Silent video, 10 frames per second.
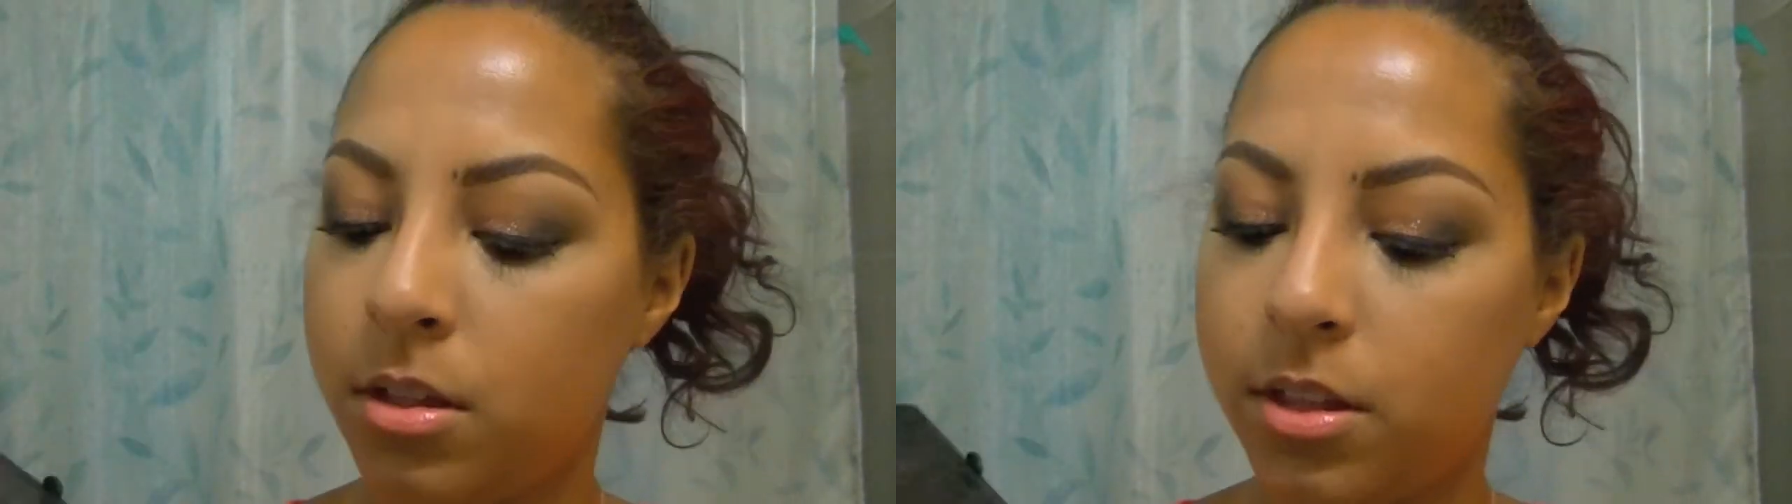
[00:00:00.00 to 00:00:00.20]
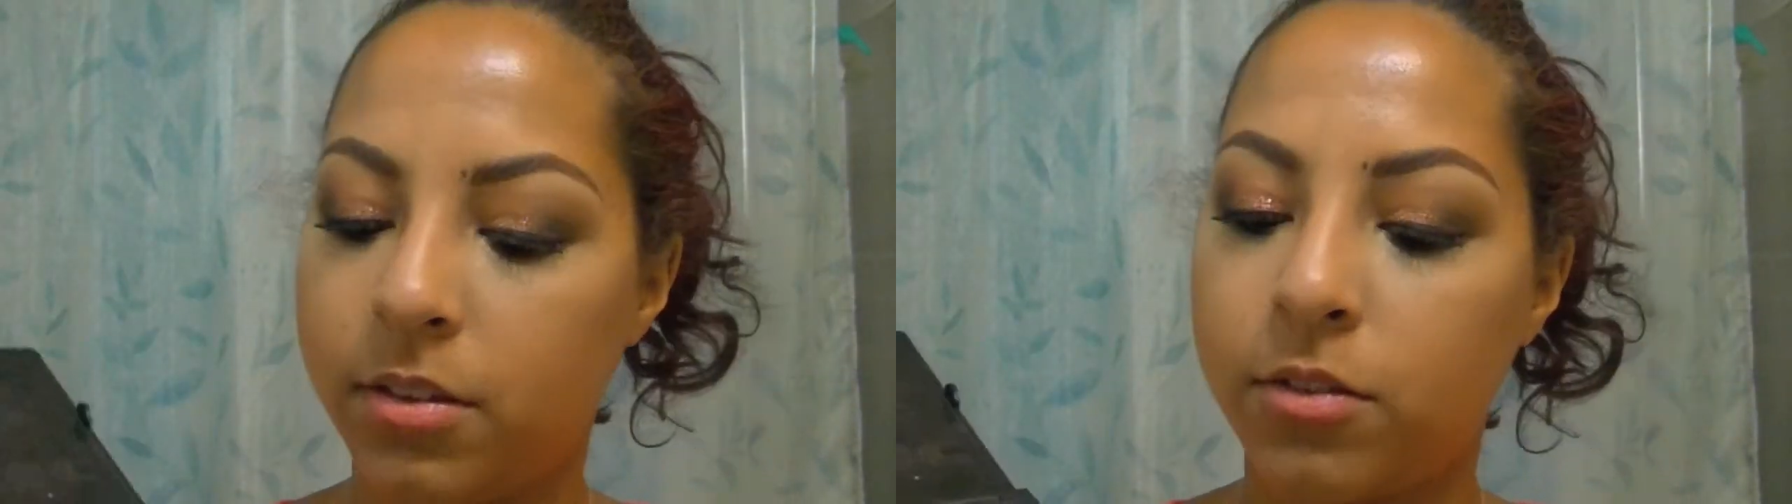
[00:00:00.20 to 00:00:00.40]

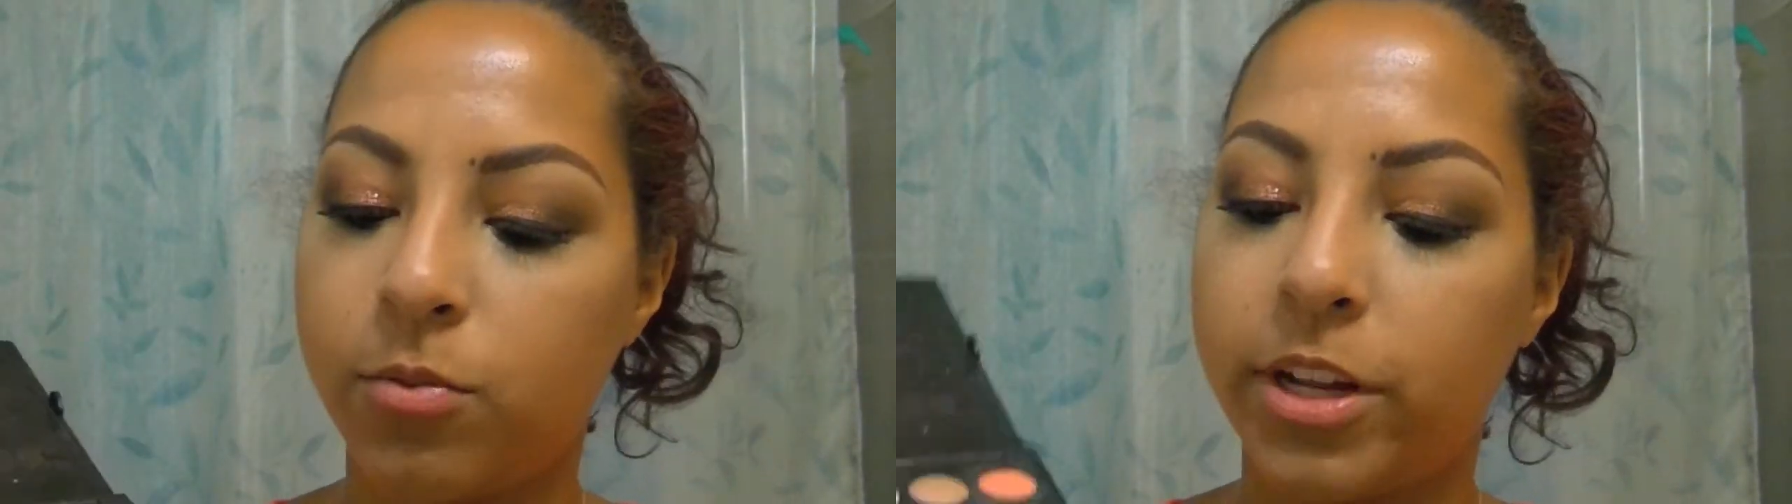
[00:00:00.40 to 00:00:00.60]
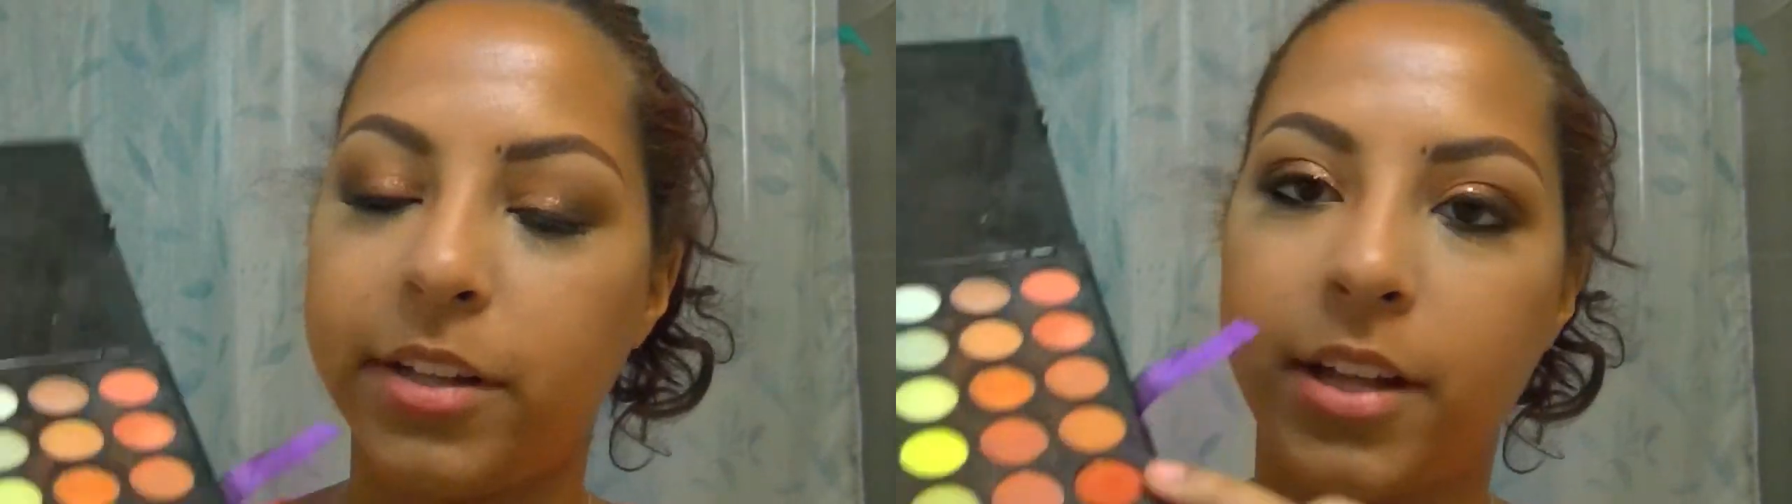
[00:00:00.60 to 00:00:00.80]
This is
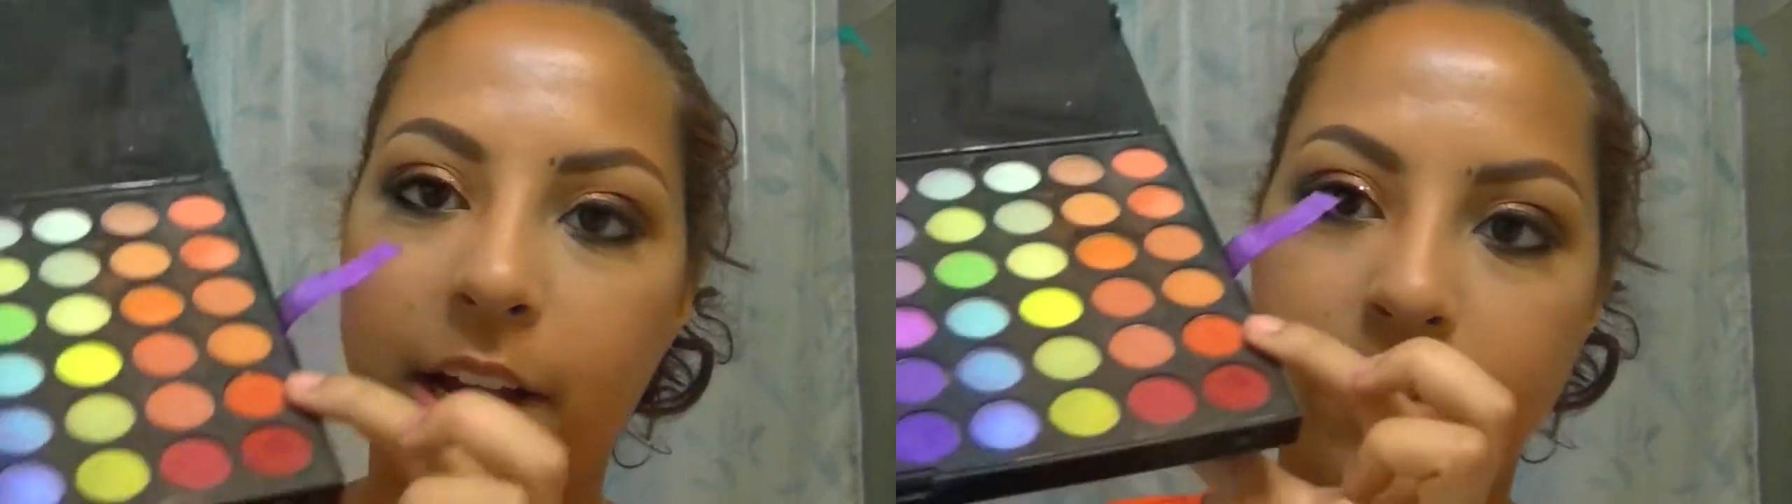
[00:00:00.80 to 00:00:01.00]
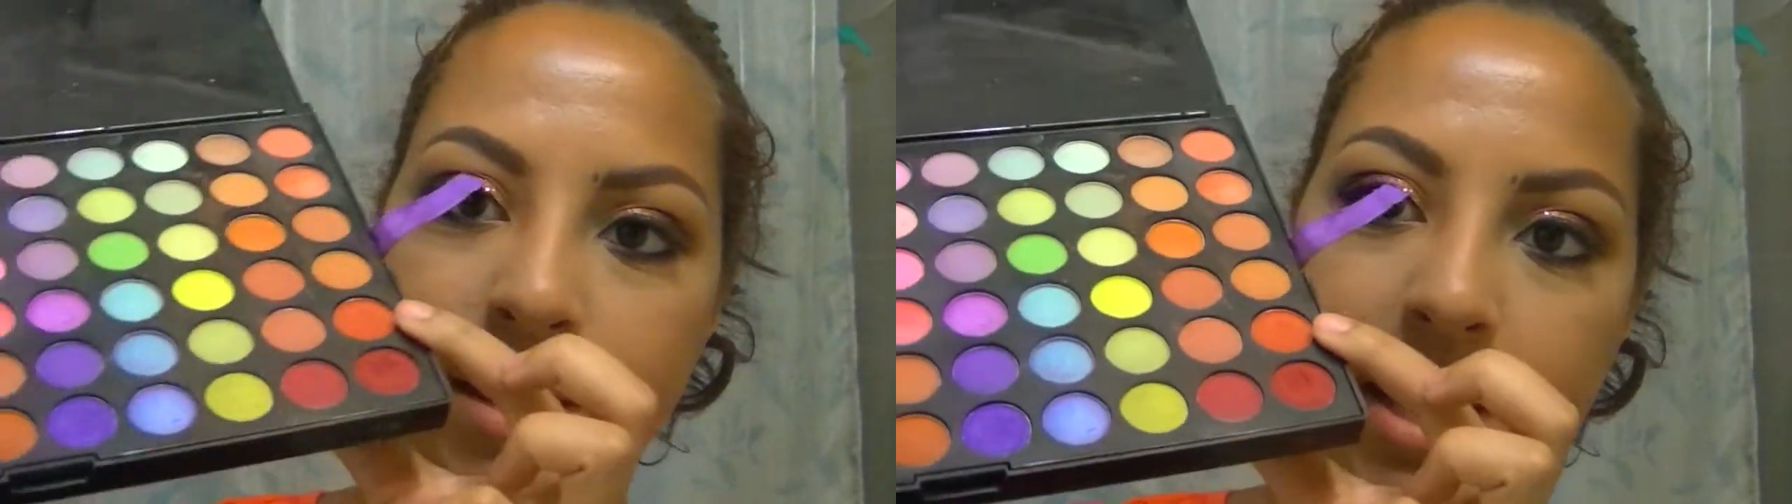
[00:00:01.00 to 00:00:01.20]
really
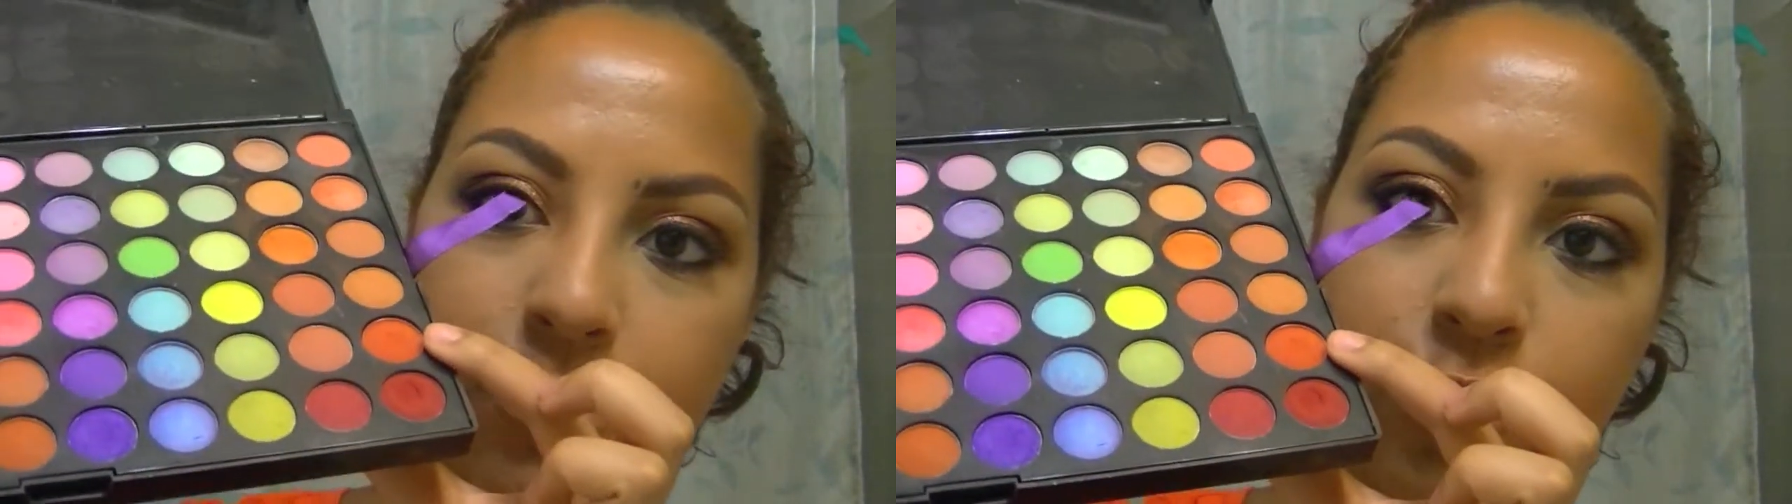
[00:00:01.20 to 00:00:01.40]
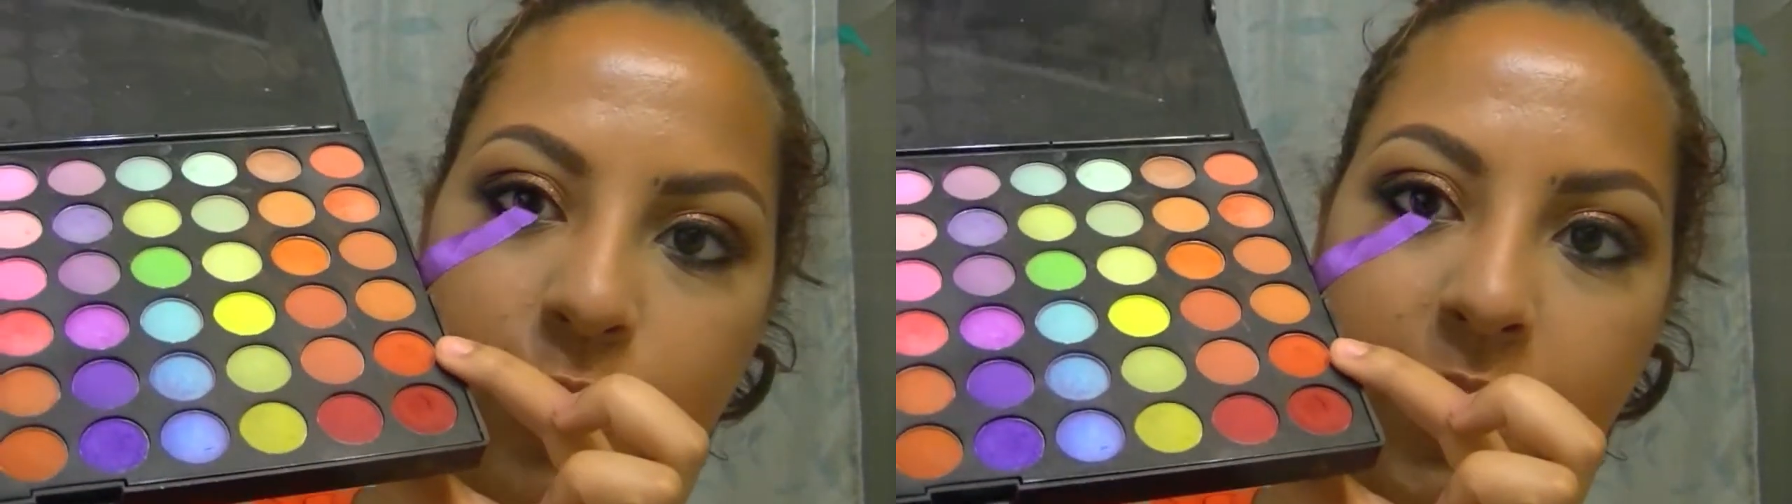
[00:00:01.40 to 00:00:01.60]
like a
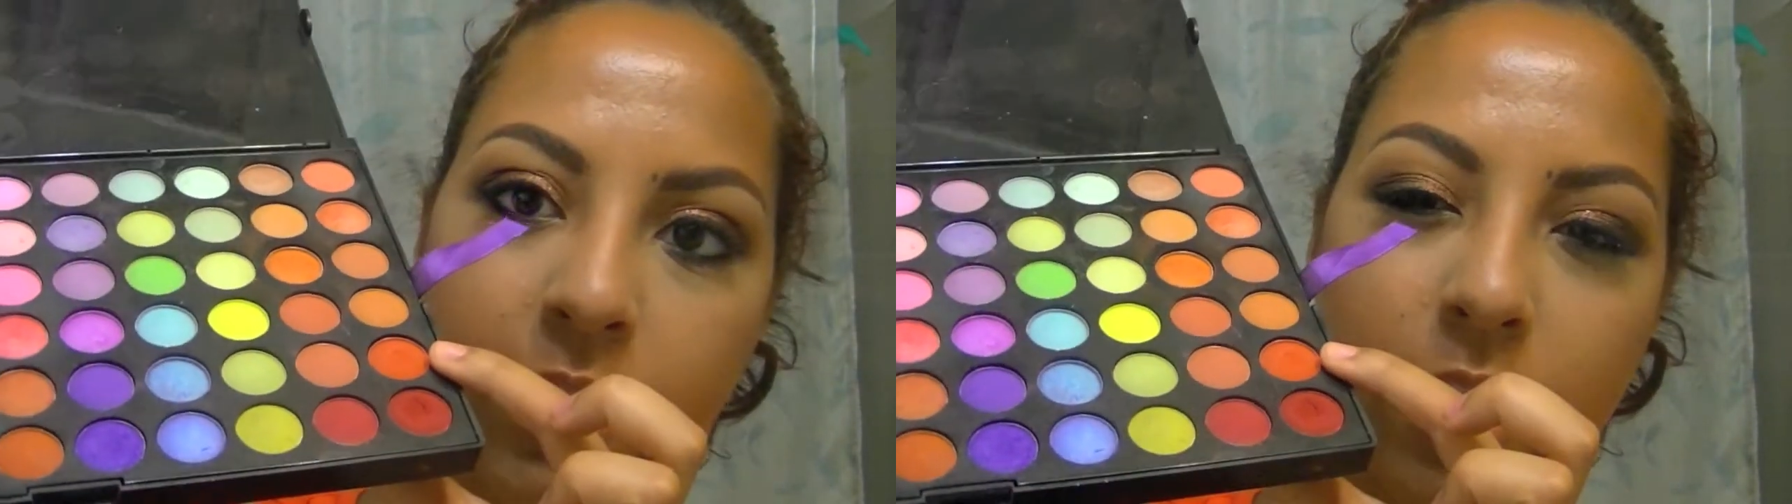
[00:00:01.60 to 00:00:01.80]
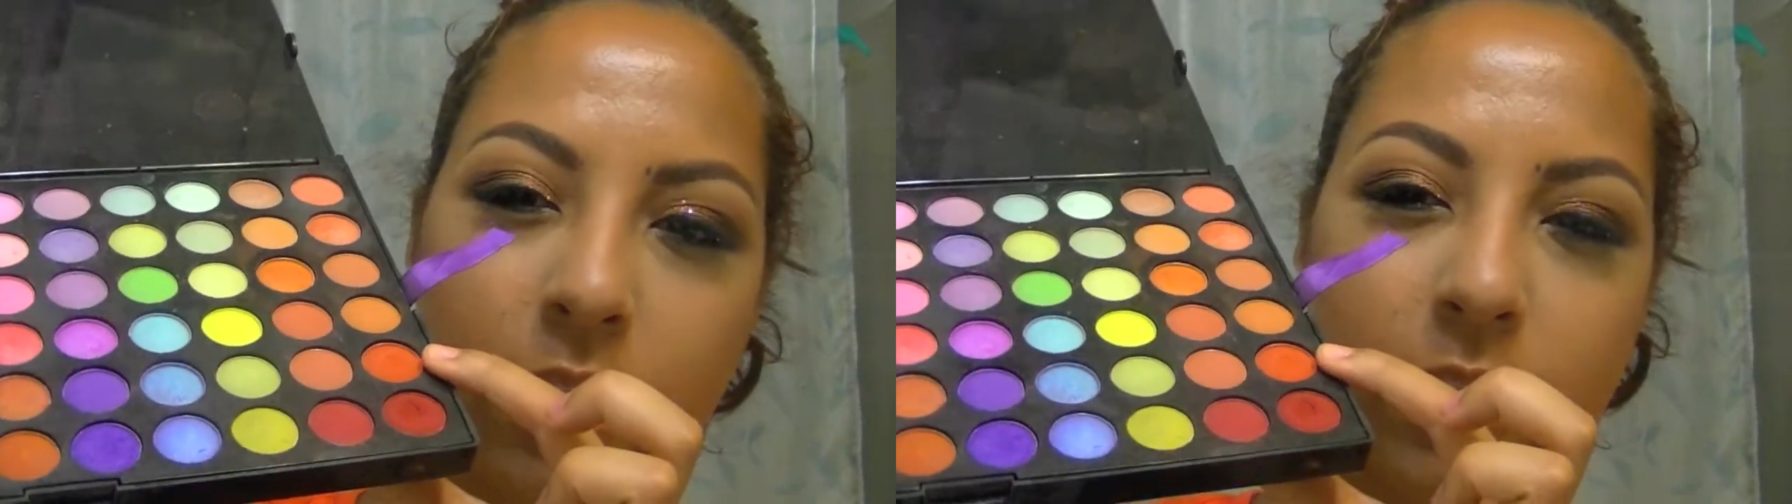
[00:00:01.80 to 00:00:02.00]
tangerine
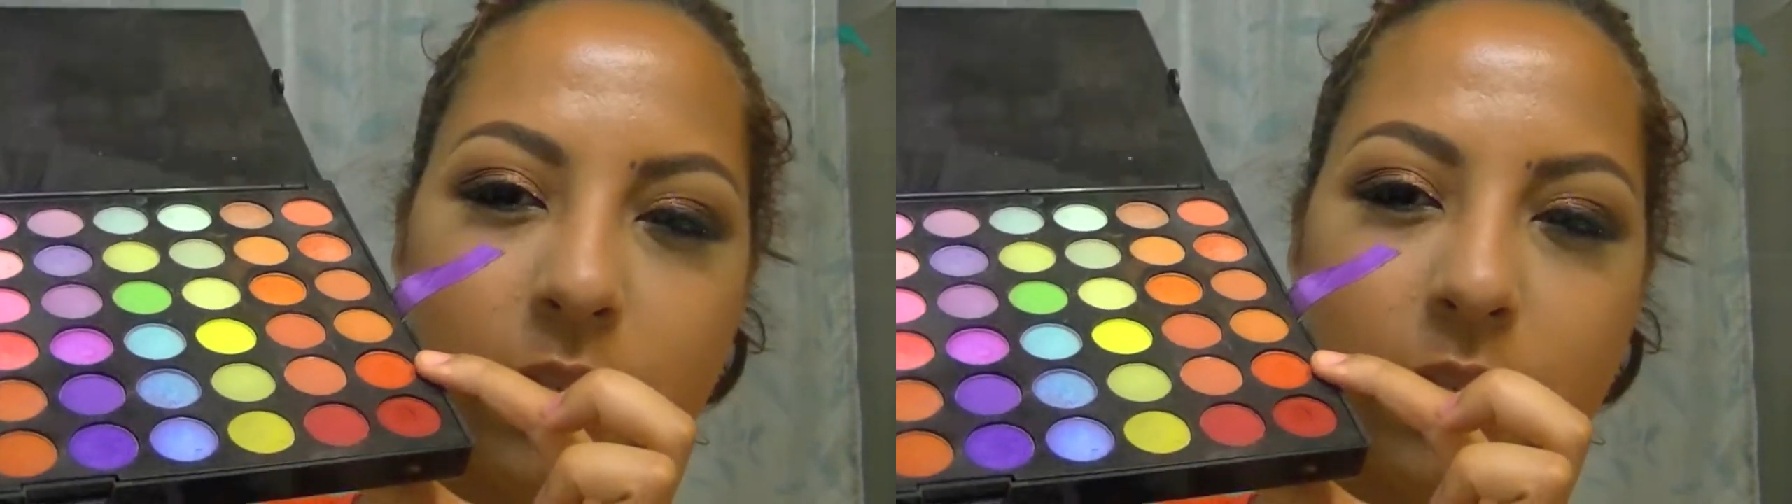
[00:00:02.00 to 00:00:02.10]
color.